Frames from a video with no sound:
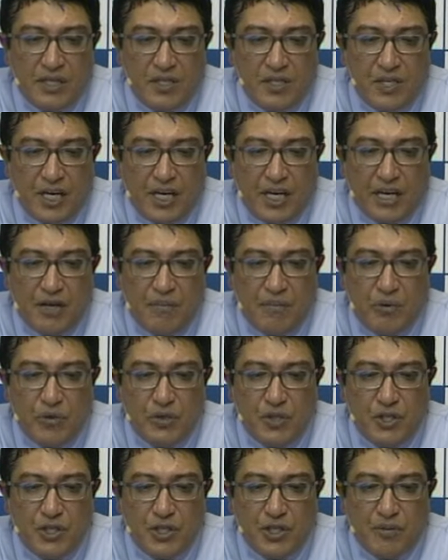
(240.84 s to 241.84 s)
uh, second
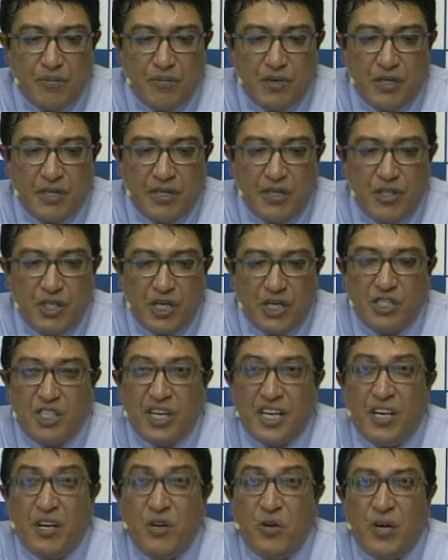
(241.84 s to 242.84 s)
position, but the judge
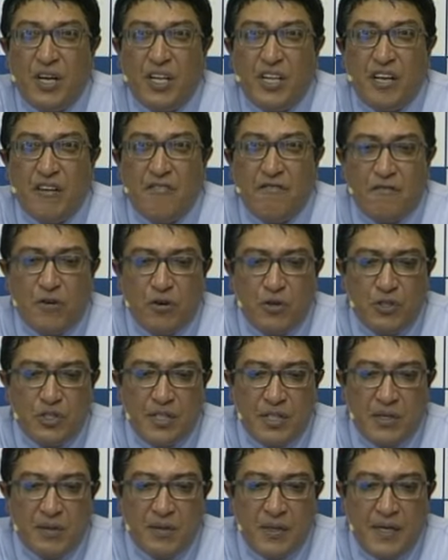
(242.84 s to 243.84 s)
had a look at that
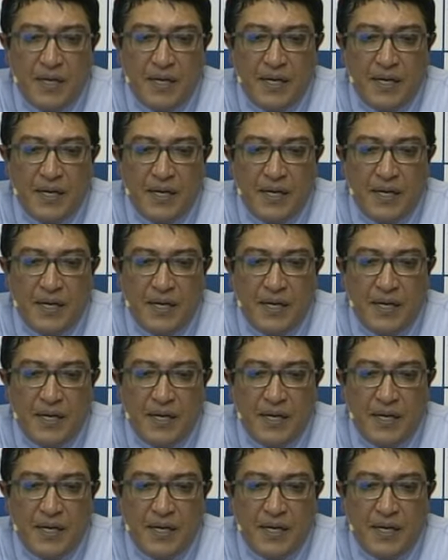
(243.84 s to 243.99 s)
photo.